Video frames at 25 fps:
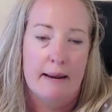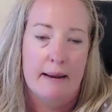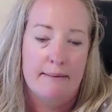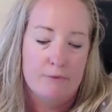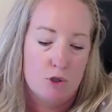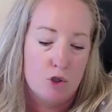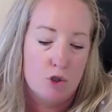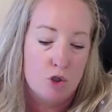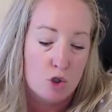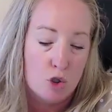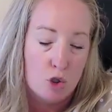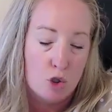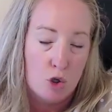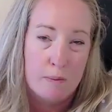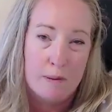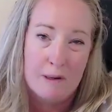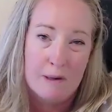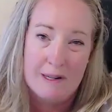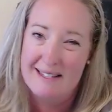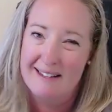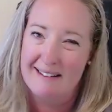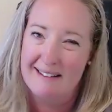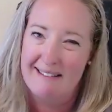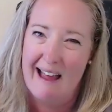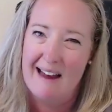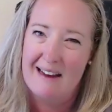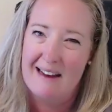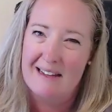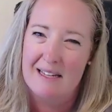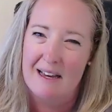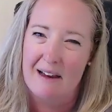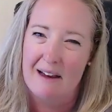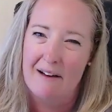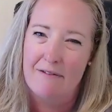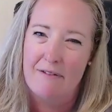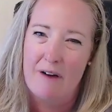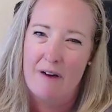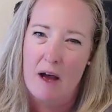I'm super
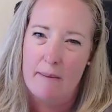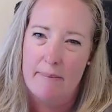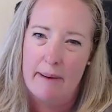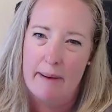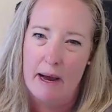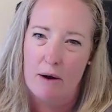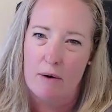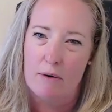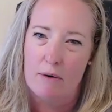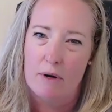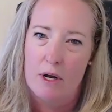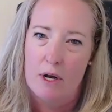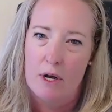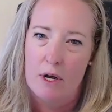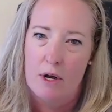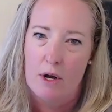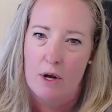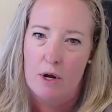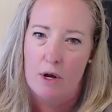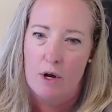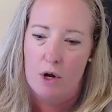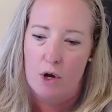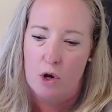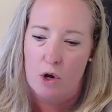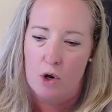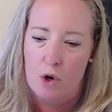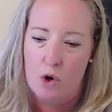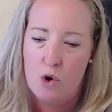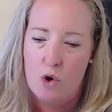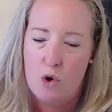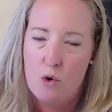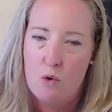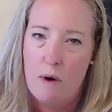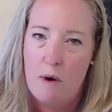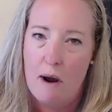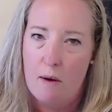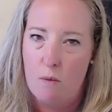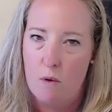selective about
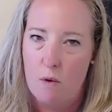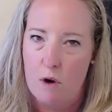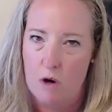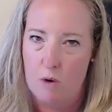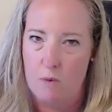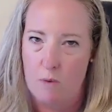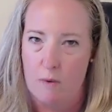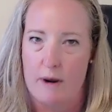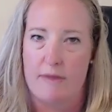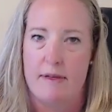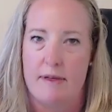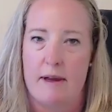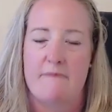who I work with.